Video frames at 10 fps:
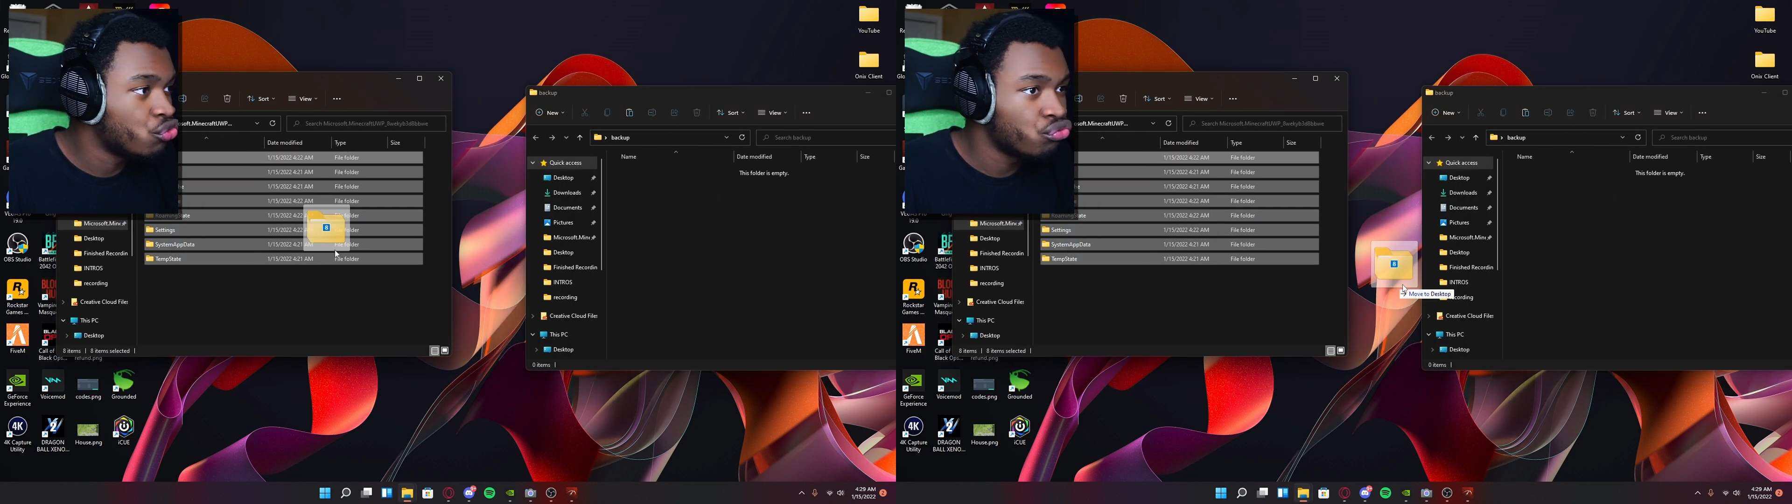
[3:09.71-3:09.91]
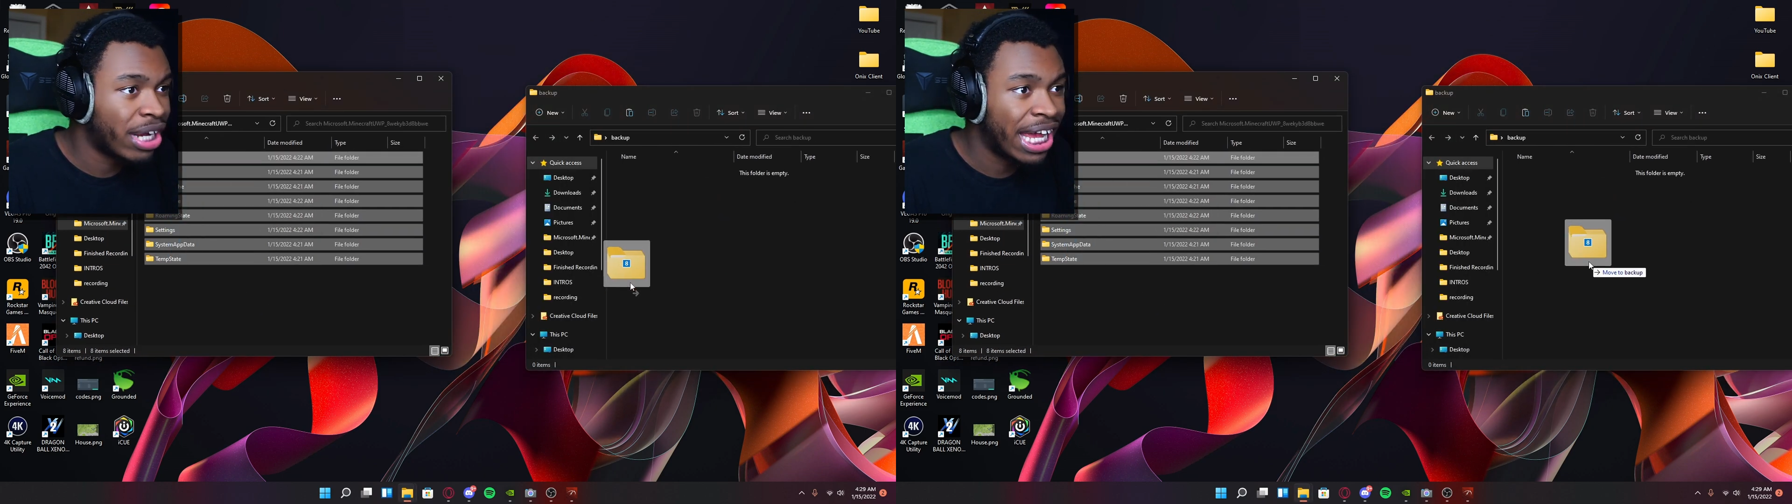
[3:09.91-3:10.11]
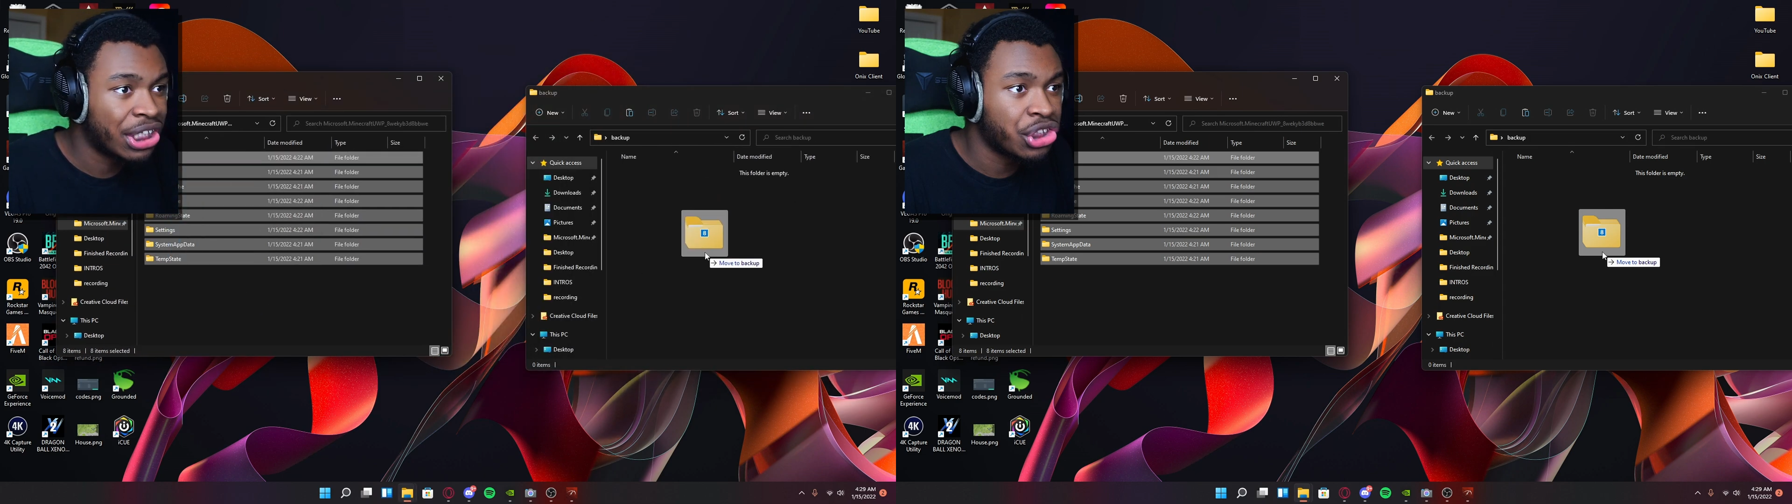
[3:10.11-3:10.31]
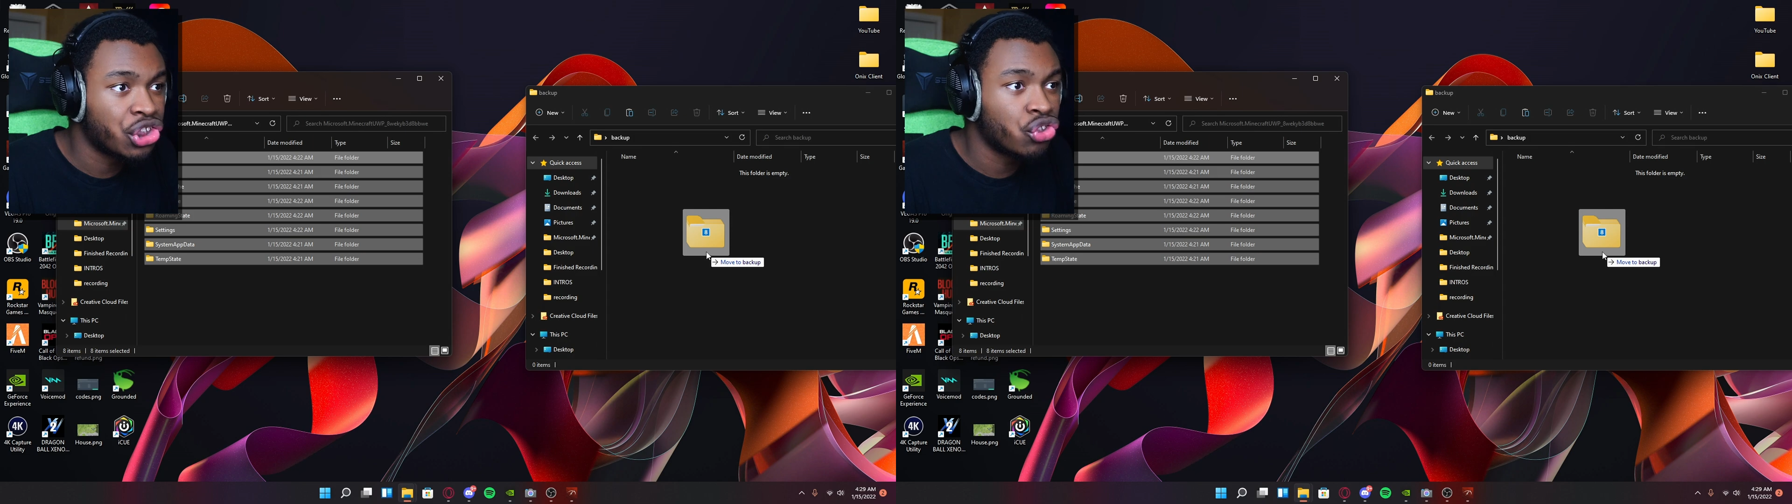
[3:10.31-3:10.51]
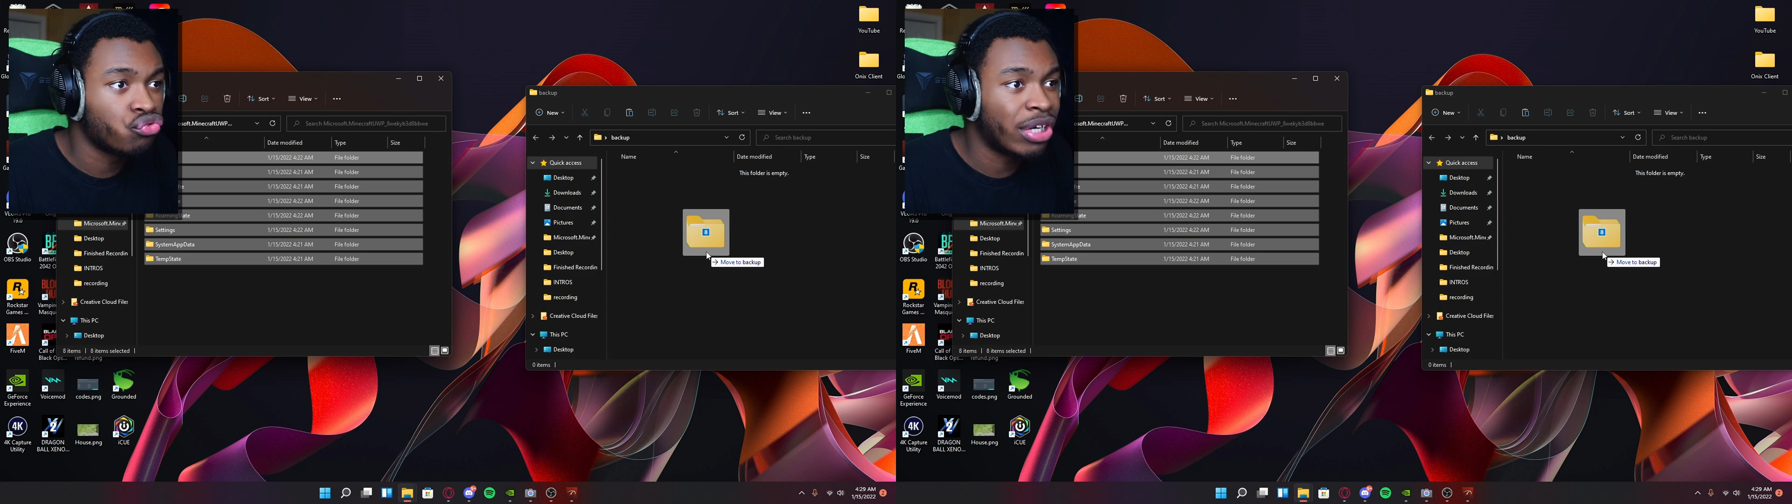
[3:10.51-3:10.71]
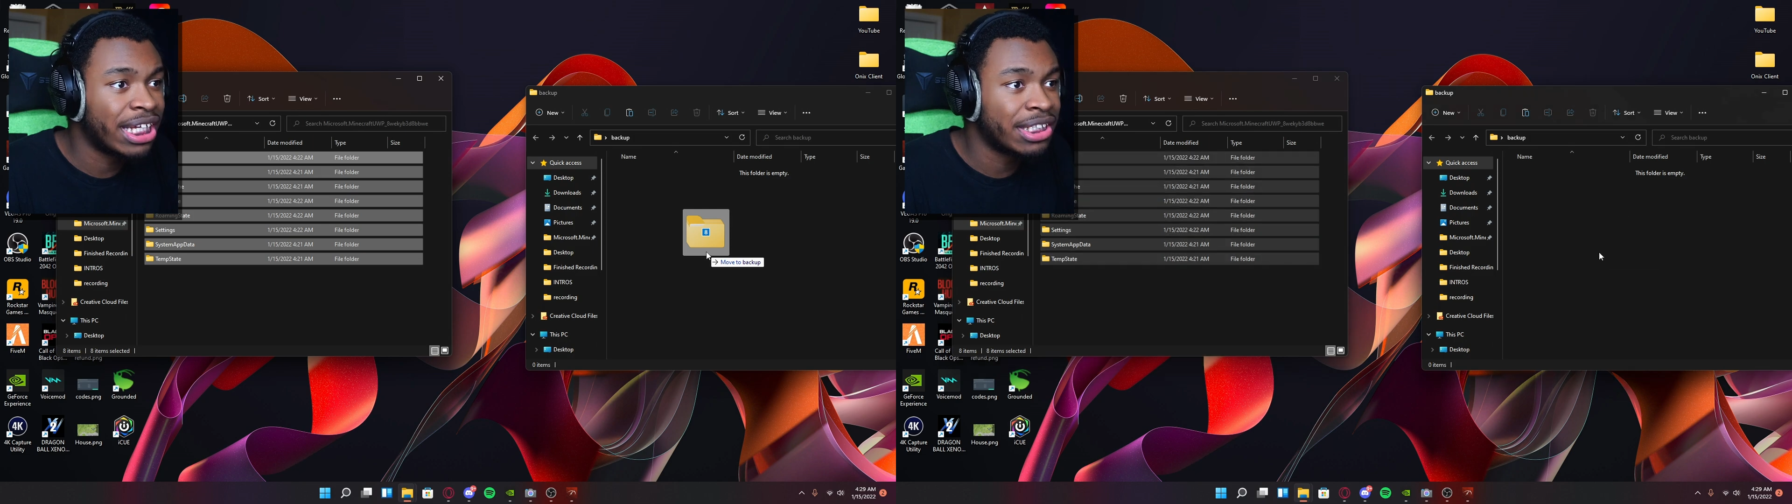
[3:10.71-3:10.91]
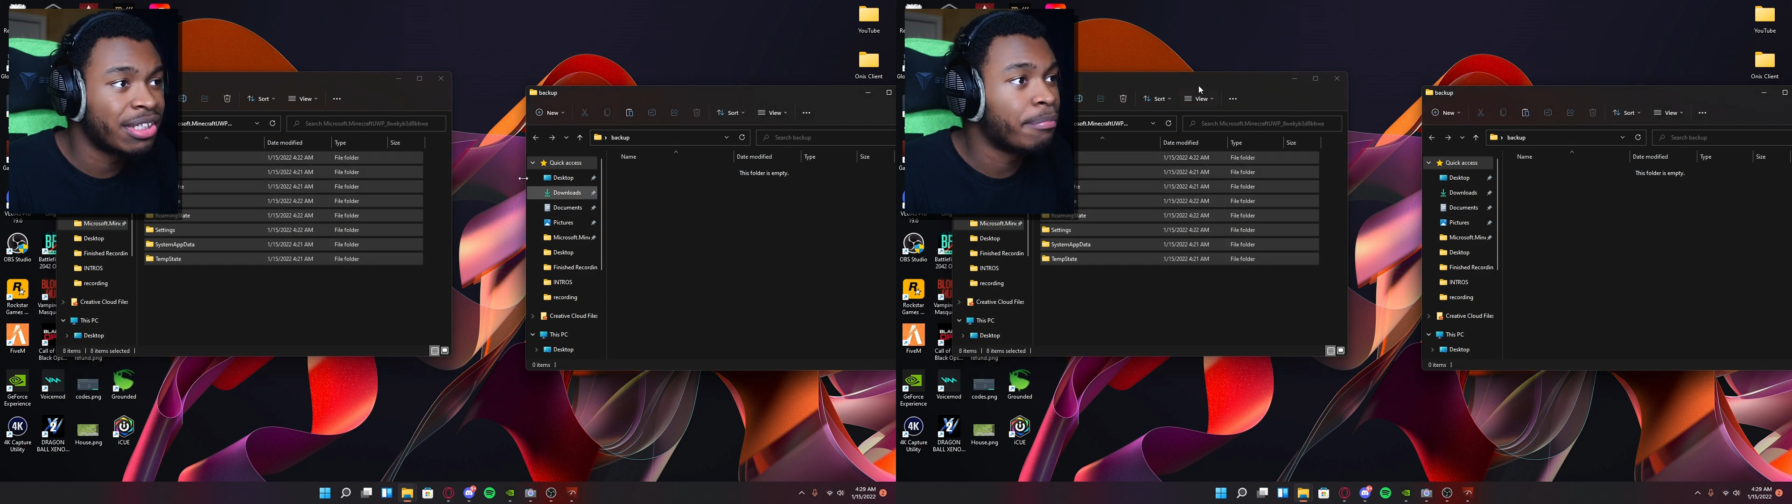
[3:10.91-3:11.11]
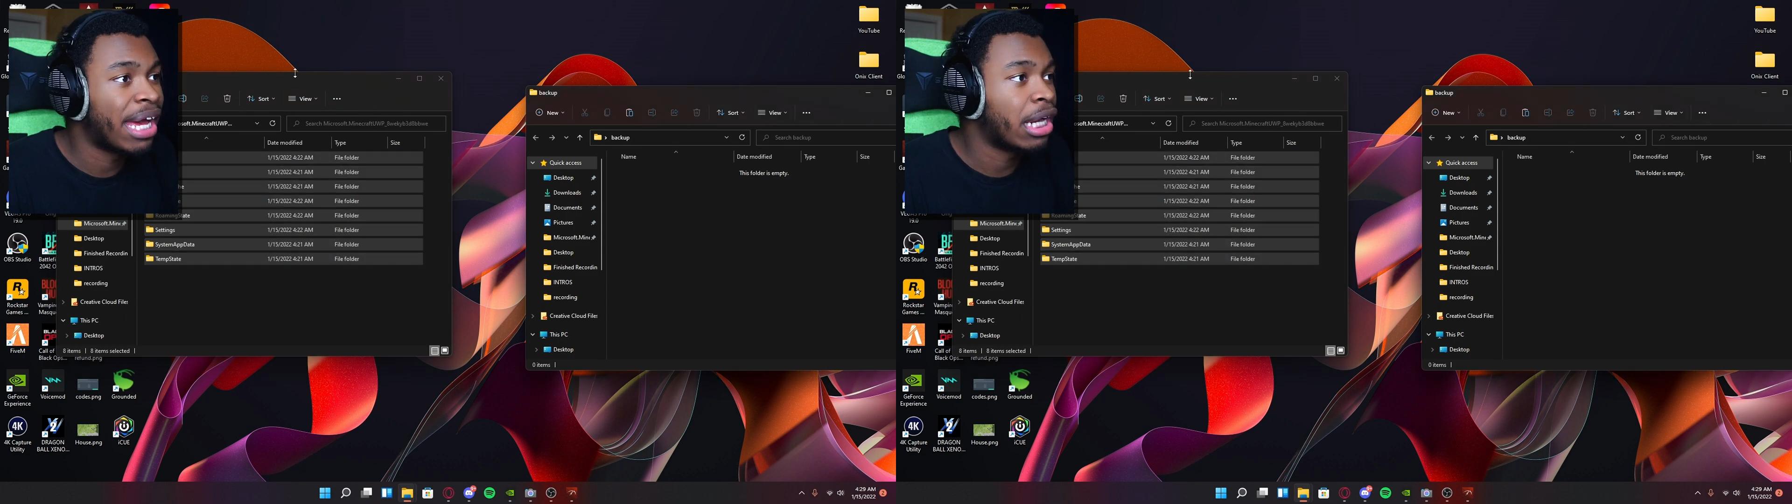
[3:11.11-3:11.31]
drag it straight into
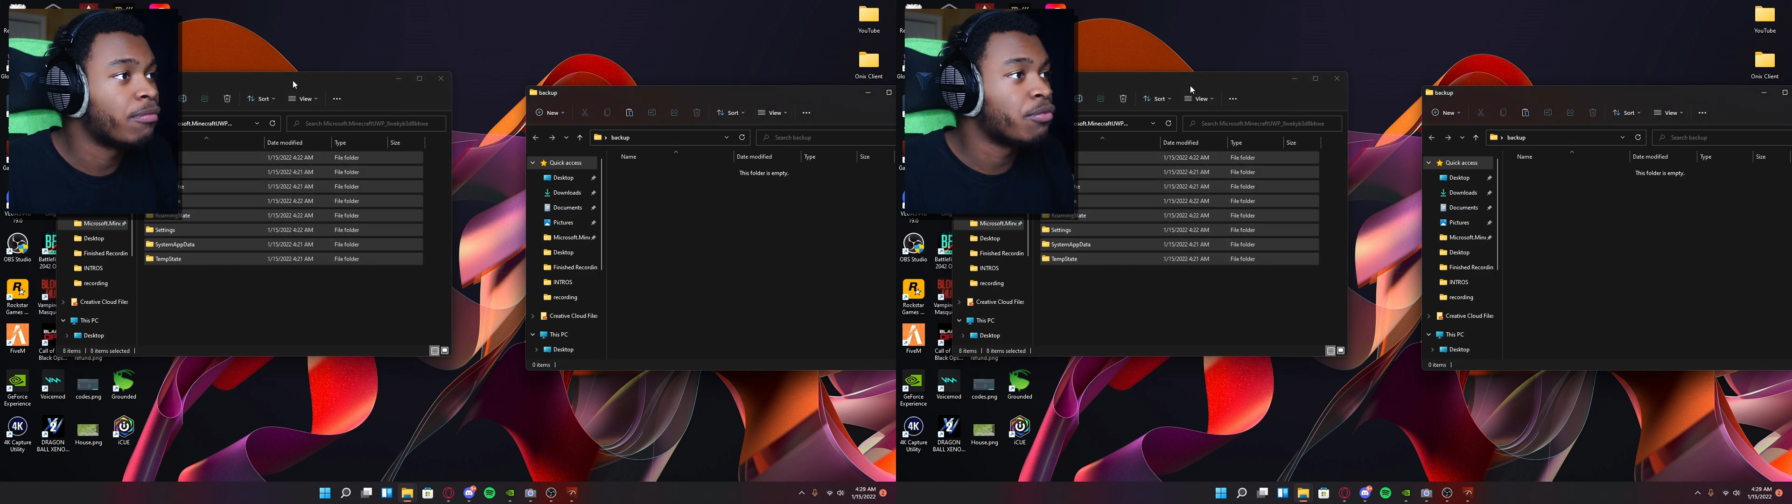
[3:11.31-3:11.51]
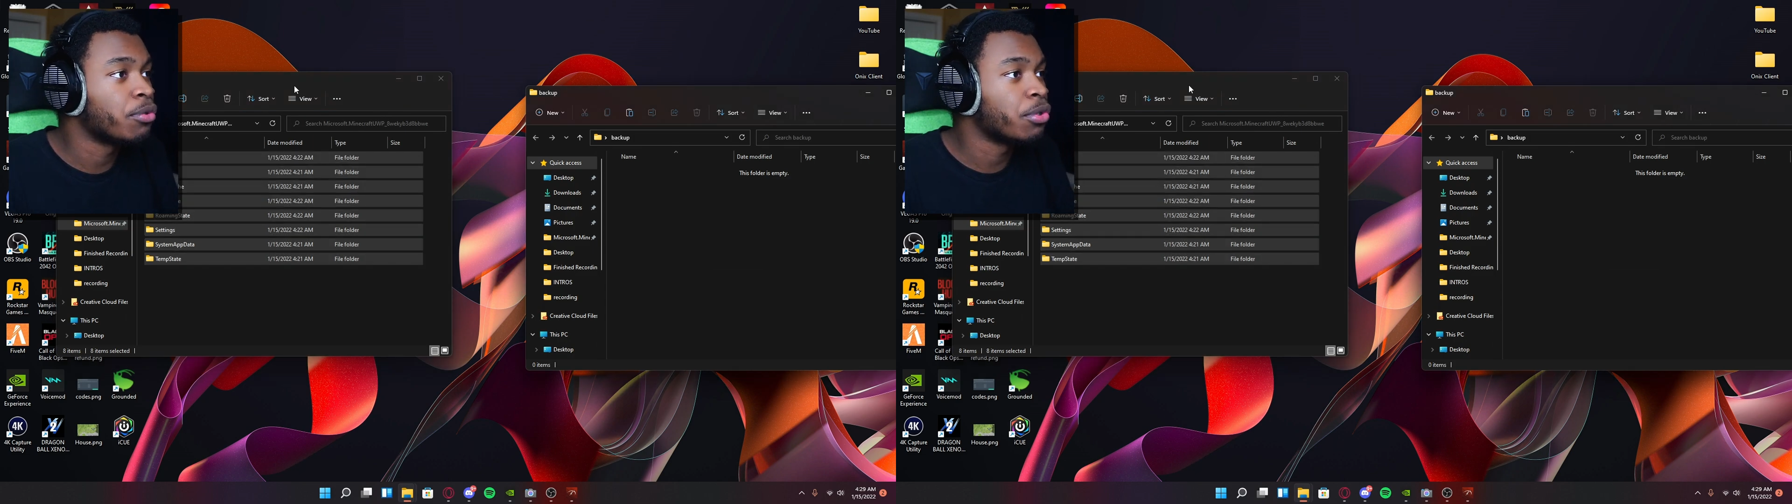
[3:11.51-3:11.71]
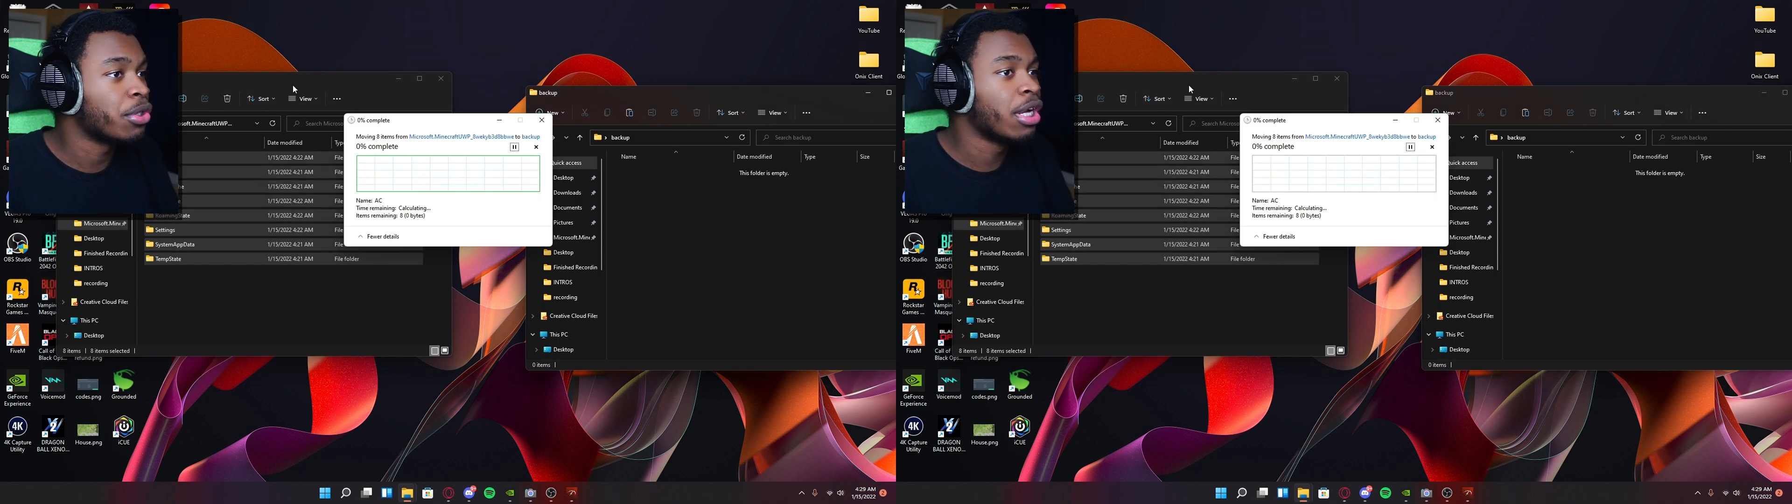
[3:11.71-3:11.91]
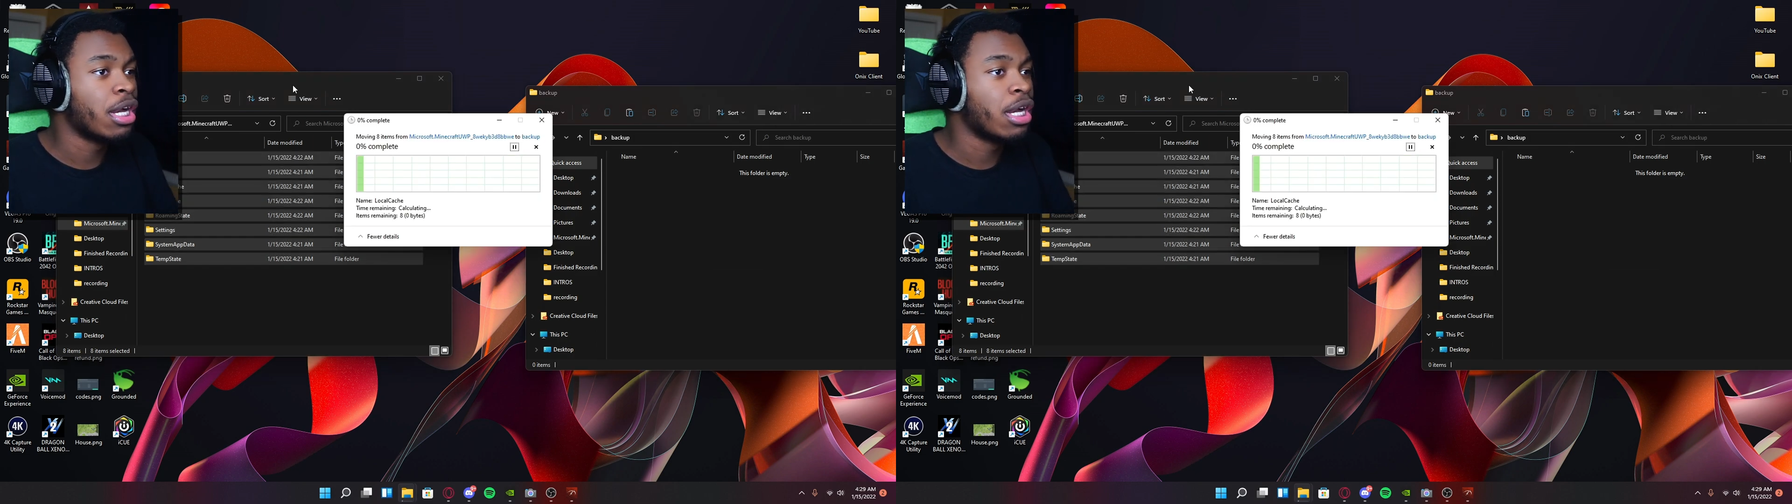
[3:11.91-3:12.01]
the backup folder.